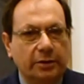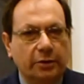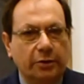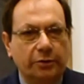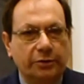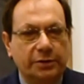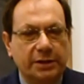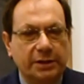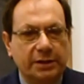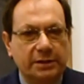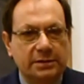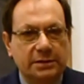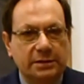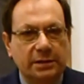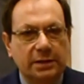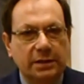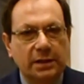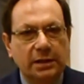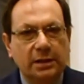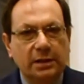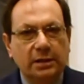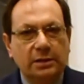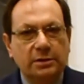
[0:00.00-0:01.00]
audience.
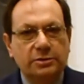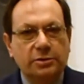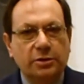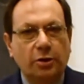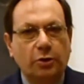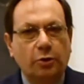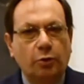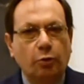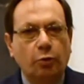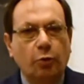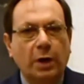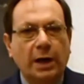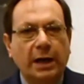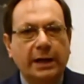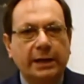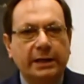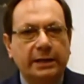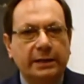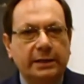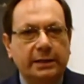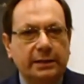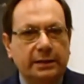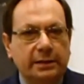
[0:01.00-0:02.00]
So
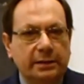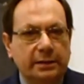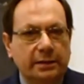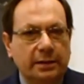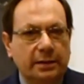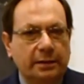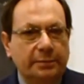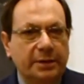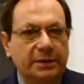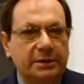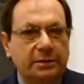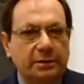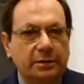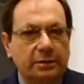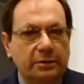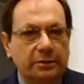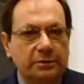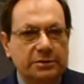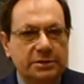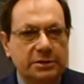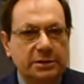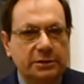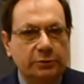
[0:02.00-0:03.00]
why
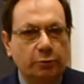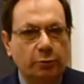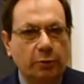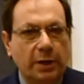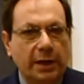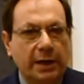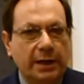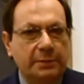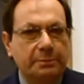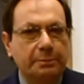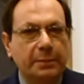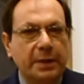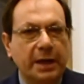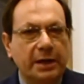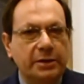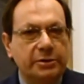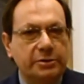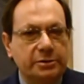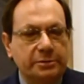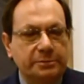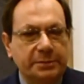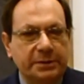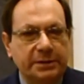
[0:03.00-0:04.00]
metrology, why
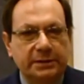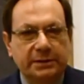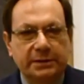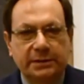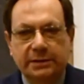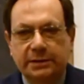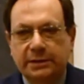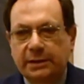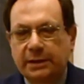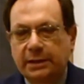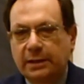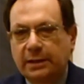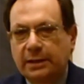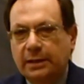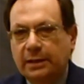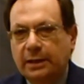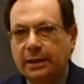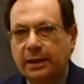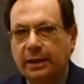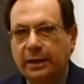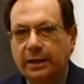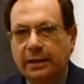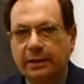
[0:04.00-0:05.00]
measurement?
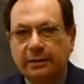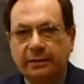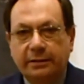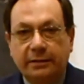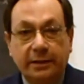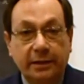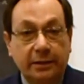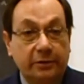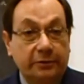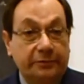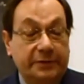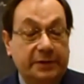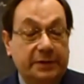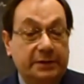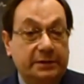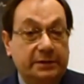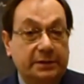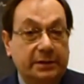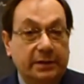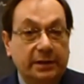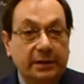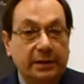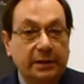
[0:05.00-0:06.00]
Think of
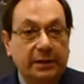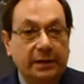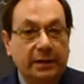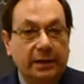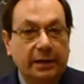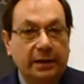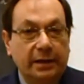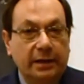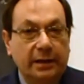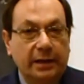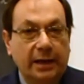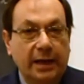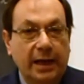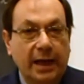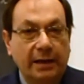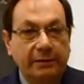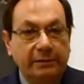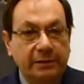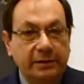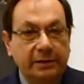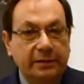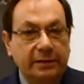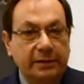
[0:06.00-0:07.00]
it,
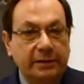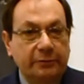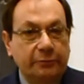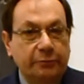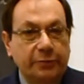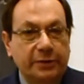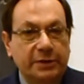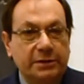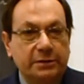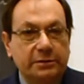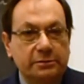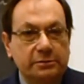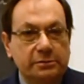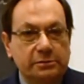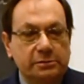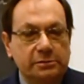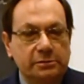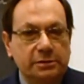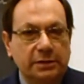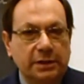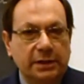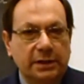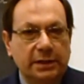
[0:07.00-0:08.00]
everything we
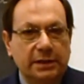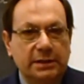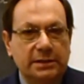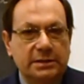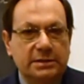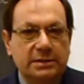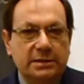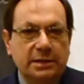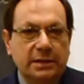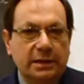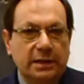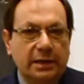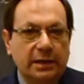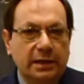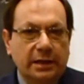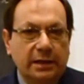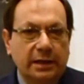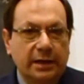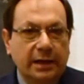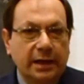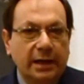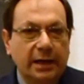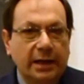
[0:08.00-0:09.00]
do is
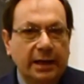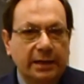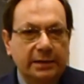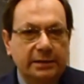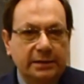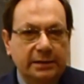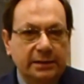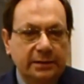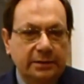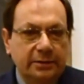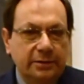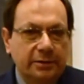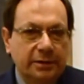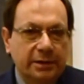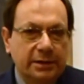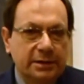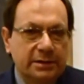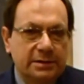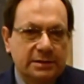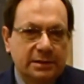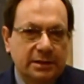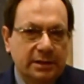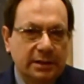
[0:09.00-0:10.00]
related or
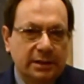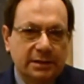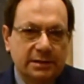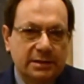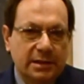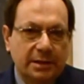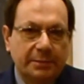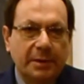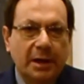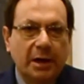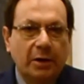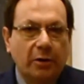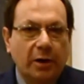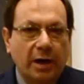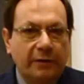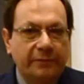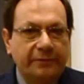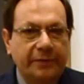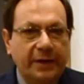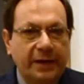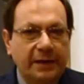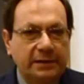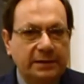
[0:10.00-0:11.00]
is somehow
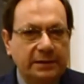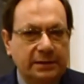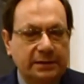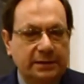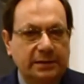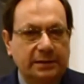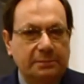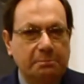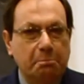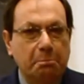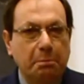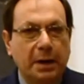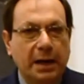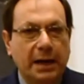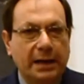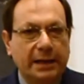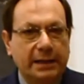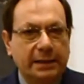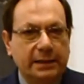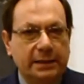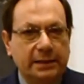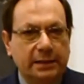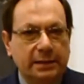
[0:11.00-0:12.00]
affected
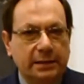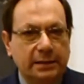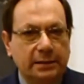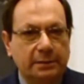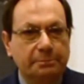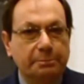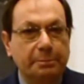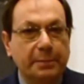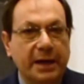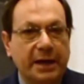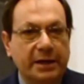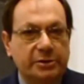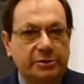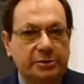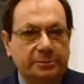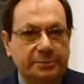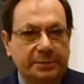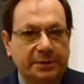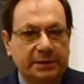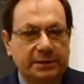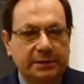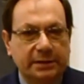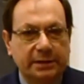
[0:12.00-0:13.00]
by
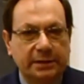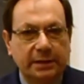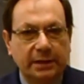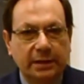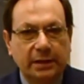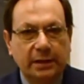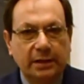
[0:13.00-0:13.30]
measurement.